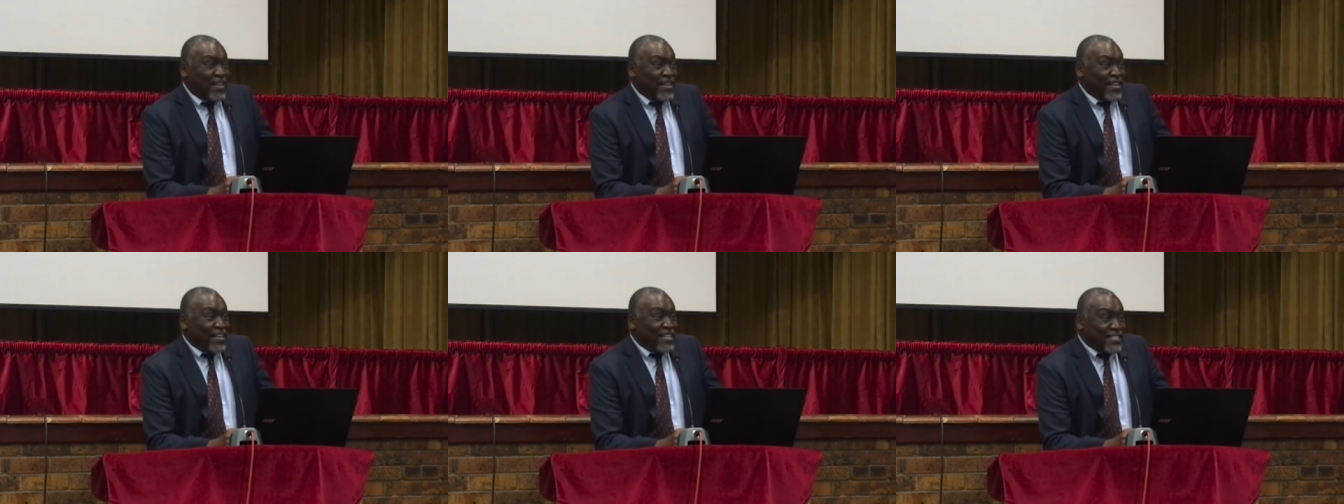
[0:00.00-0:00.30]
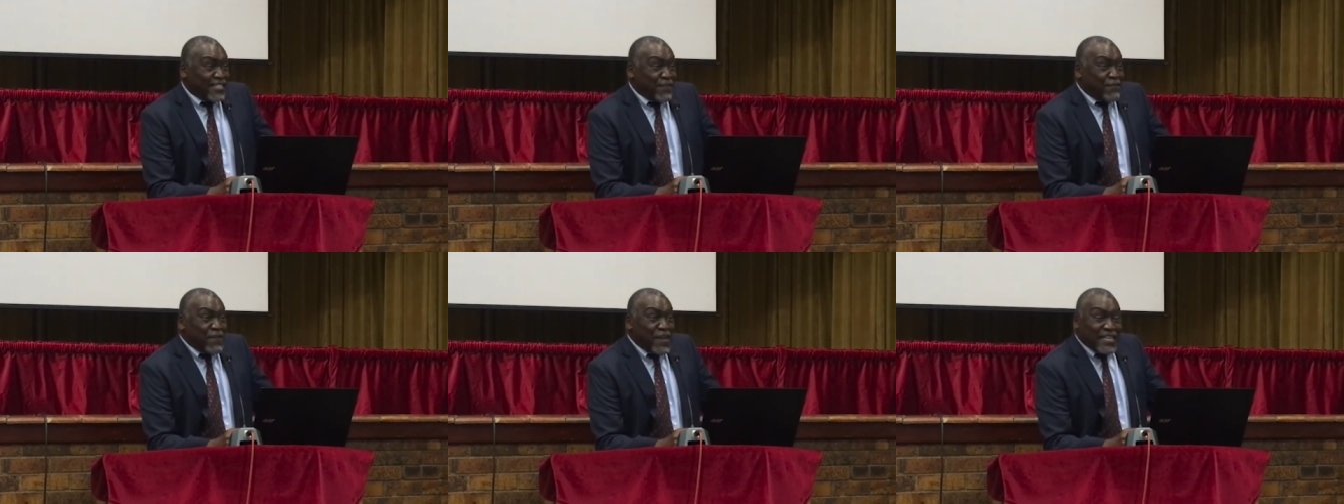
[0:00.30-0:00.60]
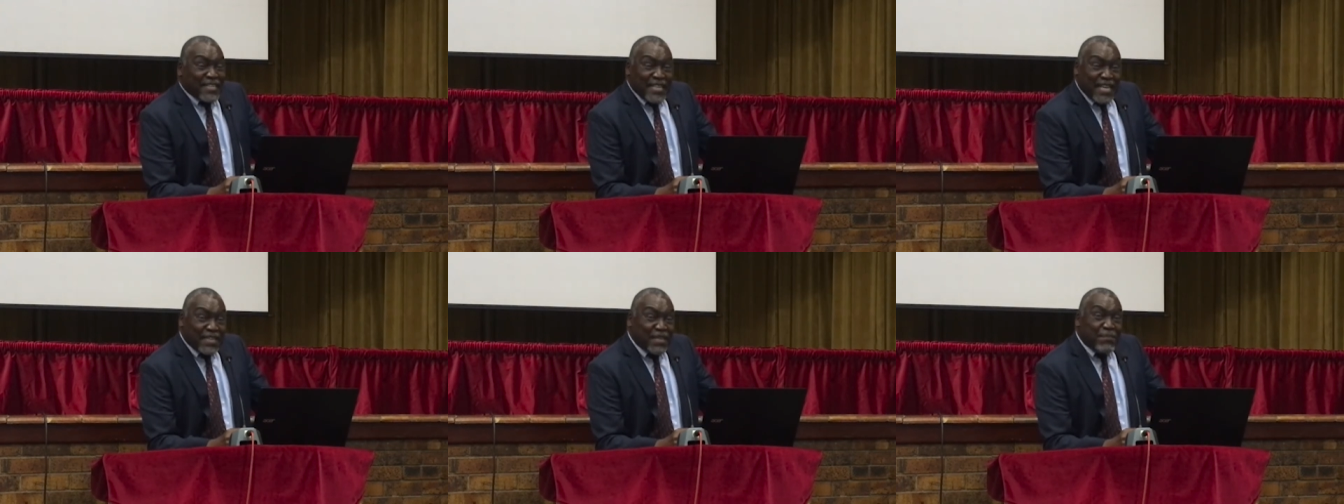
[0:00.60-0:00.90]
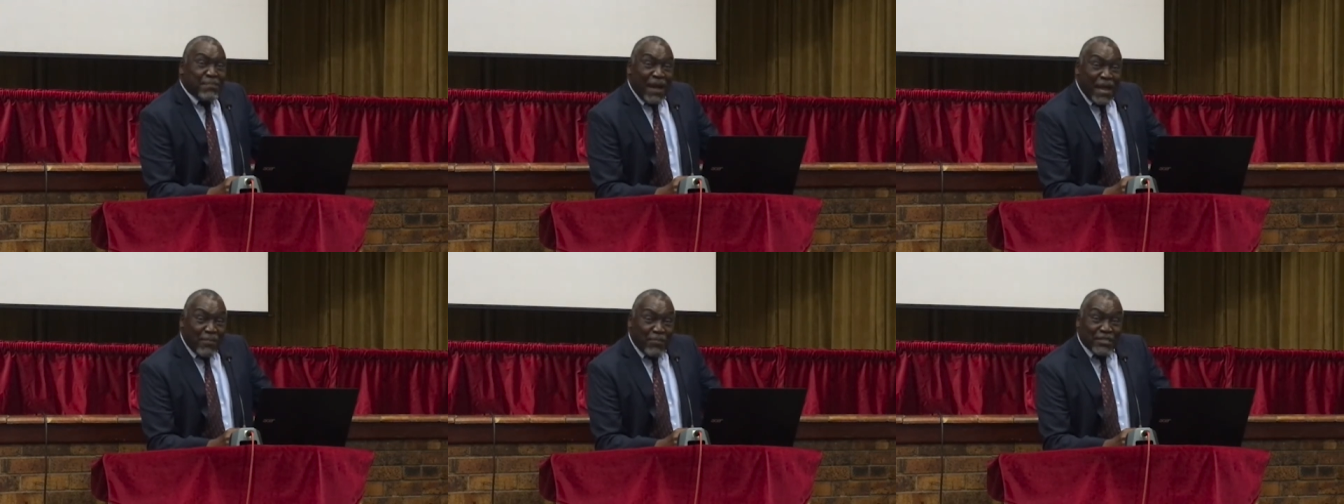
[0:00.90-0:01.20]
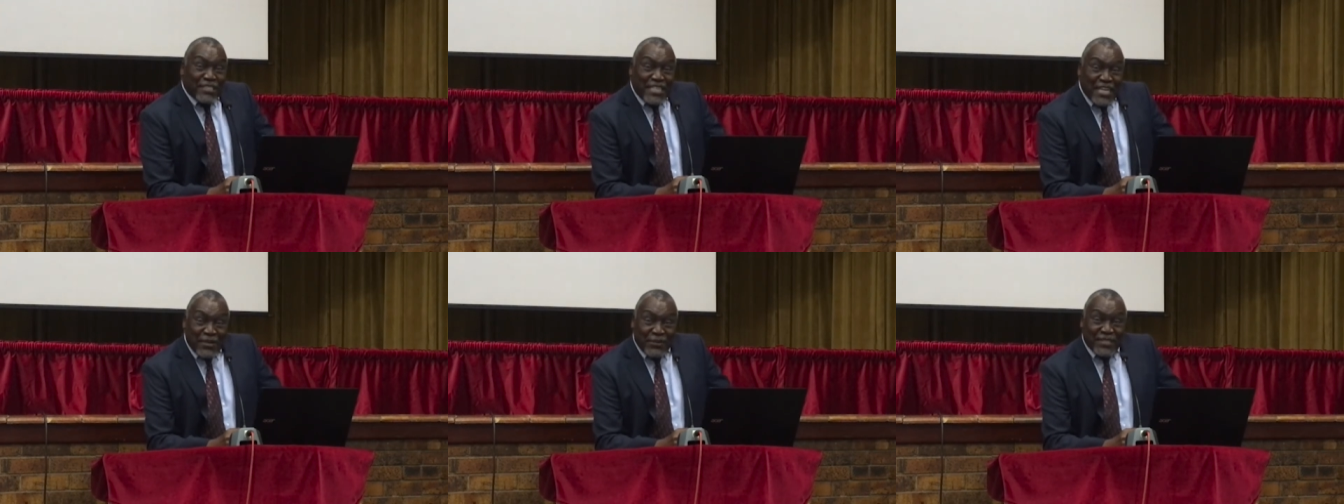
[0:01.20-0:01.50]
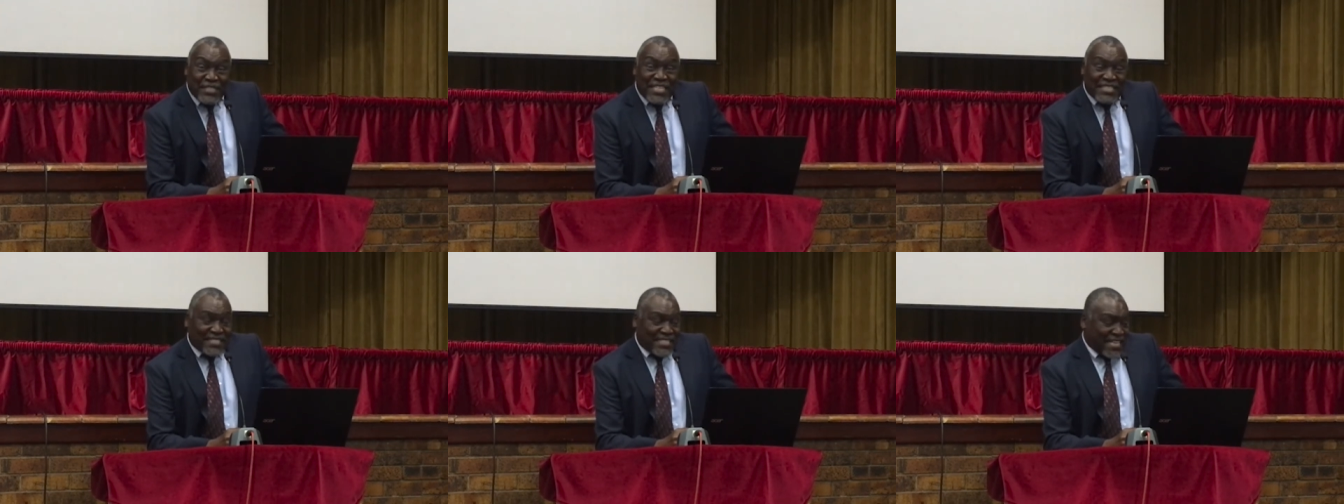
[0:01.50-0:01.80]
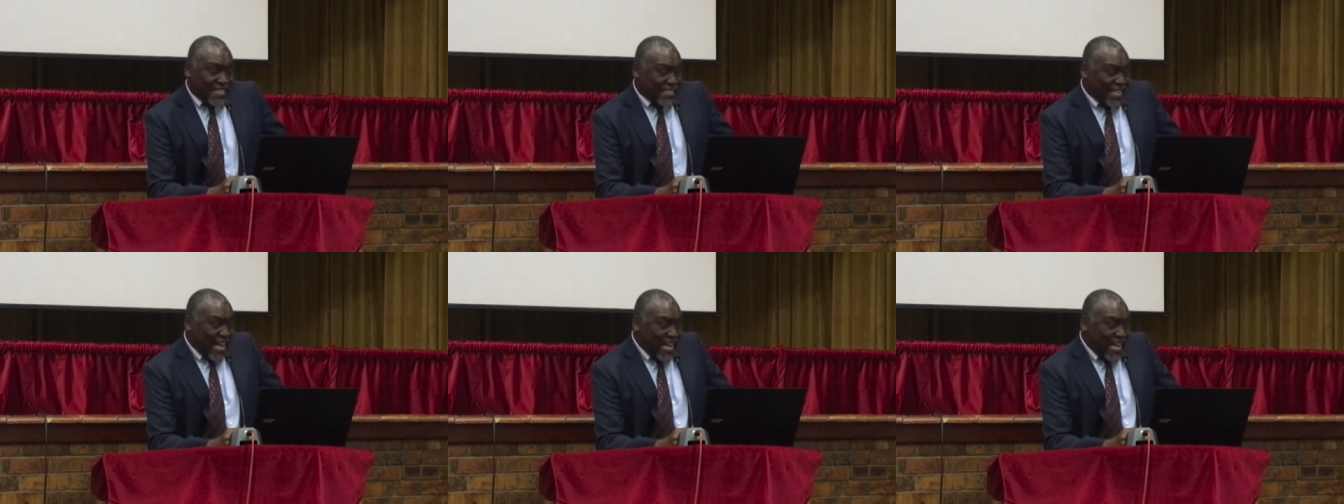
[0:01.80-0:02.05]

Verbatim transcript: is the fact that the Bible tells us that